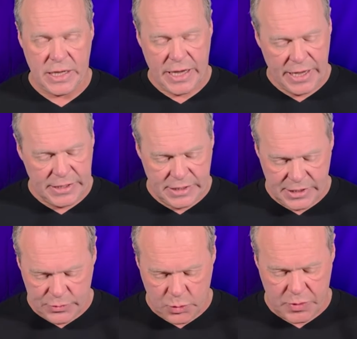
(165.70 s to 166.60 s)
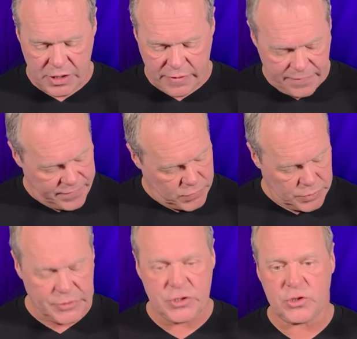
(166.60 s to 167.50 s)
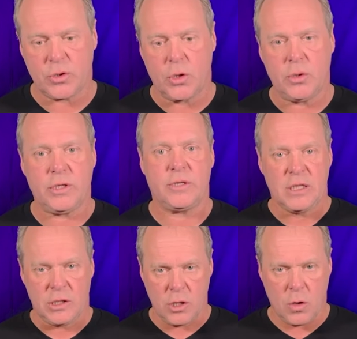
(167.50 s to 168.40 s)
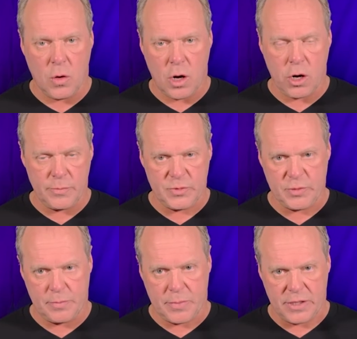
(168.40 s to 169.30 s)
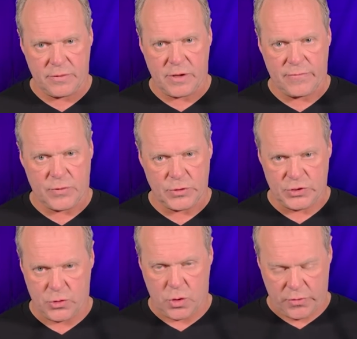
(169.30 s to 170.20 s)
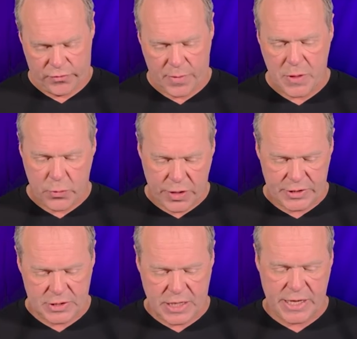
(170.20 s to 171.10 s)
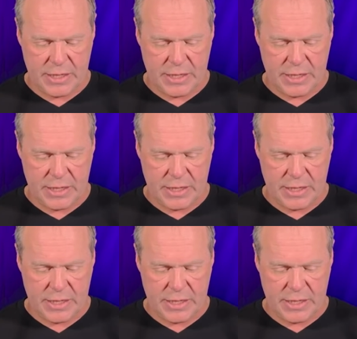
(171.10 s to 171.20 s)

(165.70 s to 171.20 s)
18s would be a full stroke, no arms, but a full stroke from the wrist, like